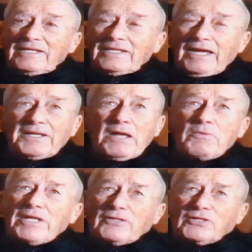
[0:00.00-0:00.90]
And they
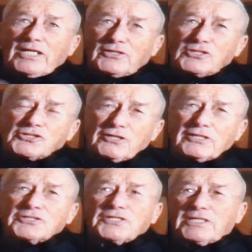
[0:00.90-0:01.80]
went out to get the
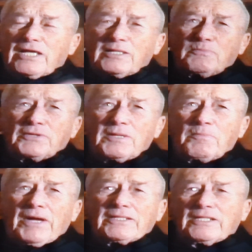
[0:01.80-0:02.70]
circus together, put it
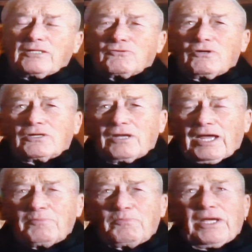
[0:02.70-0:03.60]
back, they could call
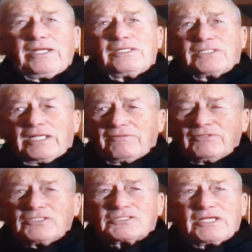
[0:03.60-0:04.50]
Clyde Beatty, get
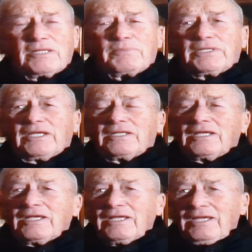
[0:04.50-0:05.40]
everything set up again.
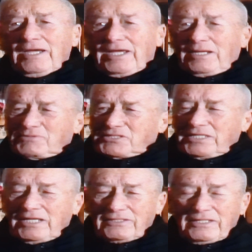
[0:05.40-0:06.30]
And I'm
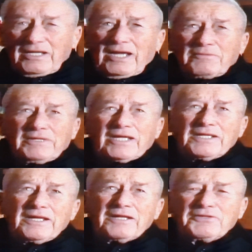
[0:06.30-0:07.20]
sitting out there in Hollywood, I got
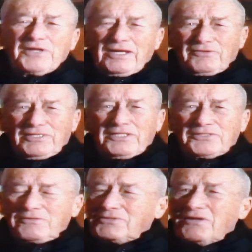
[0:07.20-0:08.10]
not a darn thing to
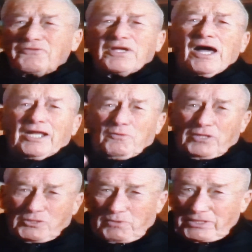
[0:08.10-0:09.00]
do. Don't think Hollywood
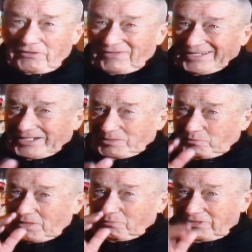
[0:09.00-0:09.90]
is what you think it is.
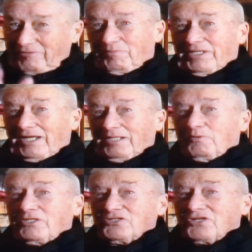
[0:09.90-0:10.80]
But believe me,
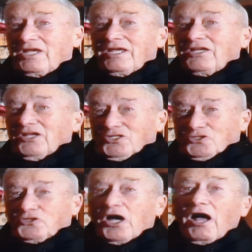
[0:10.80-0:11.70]
Hollywood is
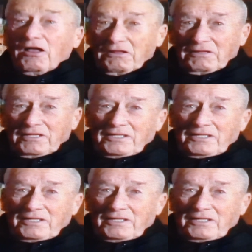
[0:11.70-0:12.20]
dull.